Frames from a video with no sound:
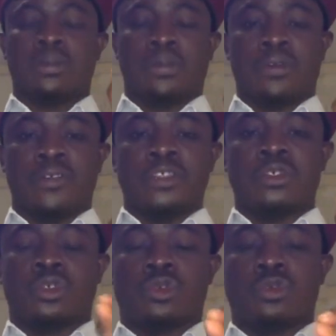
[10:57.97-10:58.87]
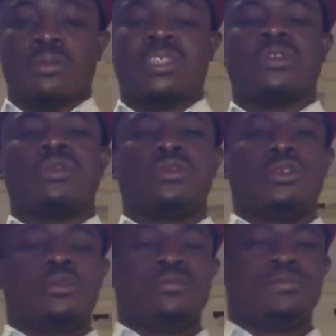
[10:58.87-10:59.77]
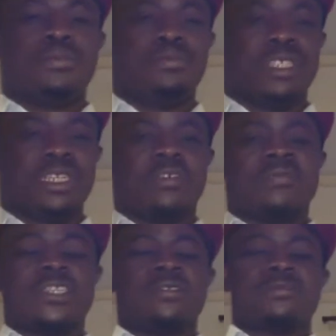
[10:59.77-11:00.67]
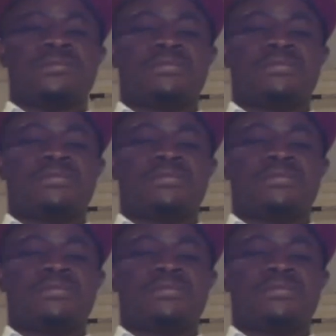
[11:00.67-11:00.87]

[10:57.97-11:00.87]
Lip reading: Chukwuma Soludo, Mr. Governor,